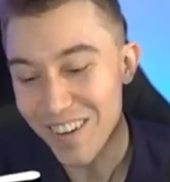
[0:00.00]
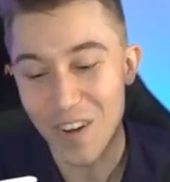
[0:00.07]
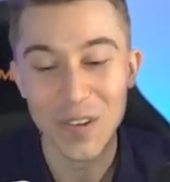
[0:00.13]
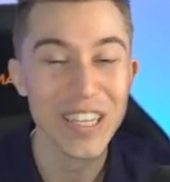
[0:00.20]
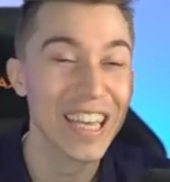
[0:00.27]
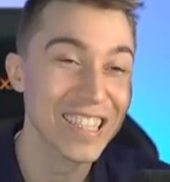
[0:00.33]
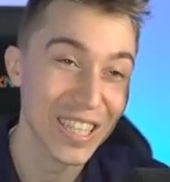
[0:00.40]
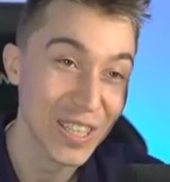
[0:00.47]

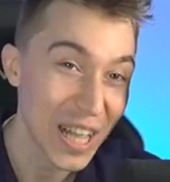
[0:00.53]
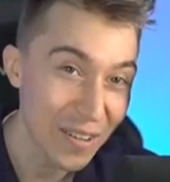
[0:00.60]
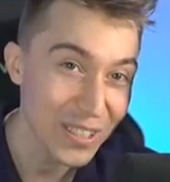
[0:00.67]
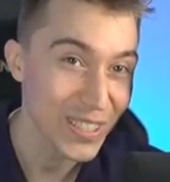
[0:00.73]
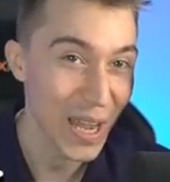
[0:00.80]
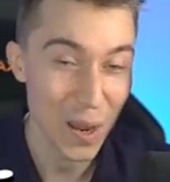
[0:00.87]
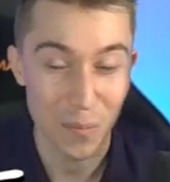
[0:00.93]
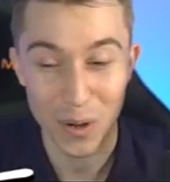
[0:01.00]
Well, we guessed the
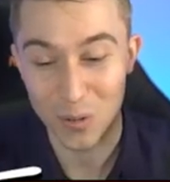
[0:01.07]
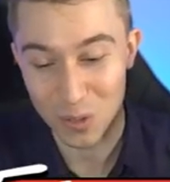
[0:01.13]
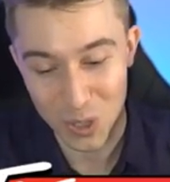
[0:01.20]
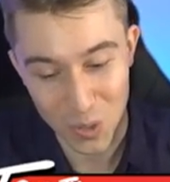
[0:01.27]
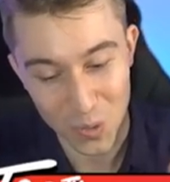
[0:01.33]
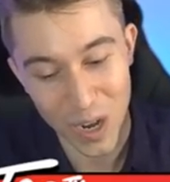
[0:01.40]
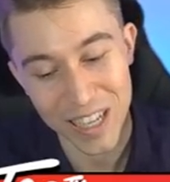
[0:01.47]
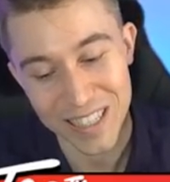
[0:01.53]
left side, but it
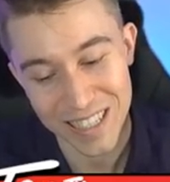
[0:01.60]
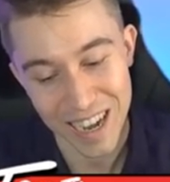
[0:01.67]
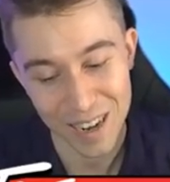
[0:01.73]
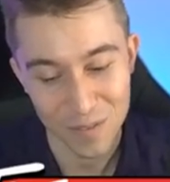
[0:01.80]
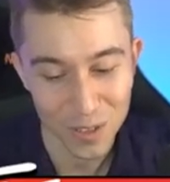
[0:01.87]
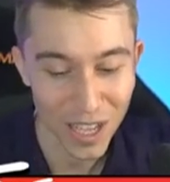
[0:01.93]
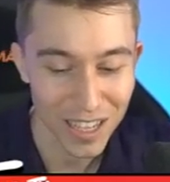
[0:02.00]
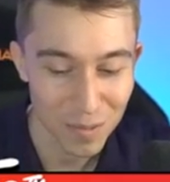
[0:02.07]
was the right
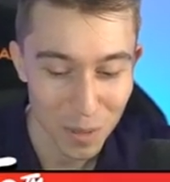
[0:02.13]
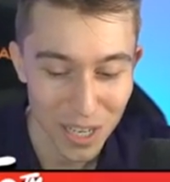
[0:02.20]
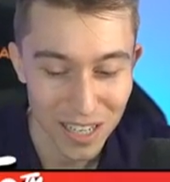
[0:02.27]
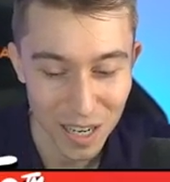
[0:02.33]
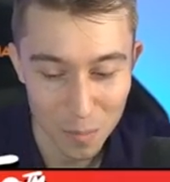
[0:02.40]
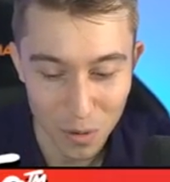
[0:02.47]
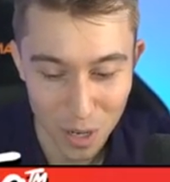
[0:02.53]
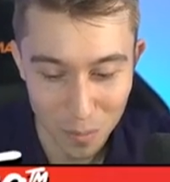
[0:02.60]
side if you guys
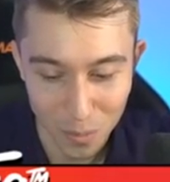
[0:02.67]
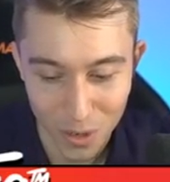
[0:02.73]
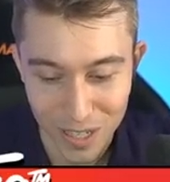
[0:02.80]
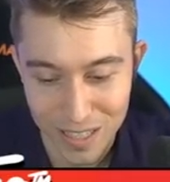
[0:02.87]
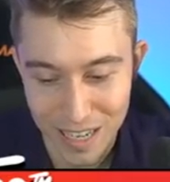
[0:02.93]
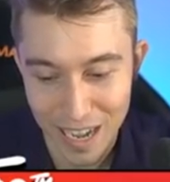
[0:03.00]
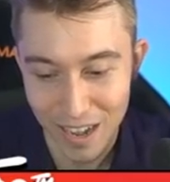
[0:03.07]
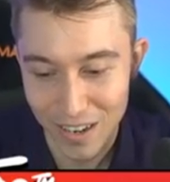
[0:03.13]
picking up what I'm
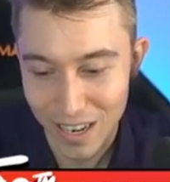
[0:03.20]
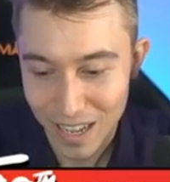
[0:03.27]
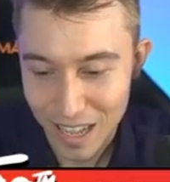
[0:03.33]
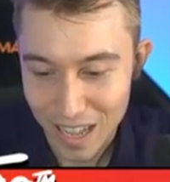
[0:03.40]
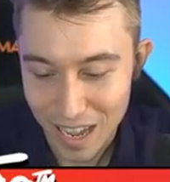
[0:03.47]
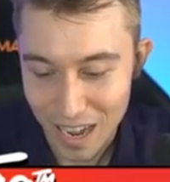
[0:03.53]
putting down.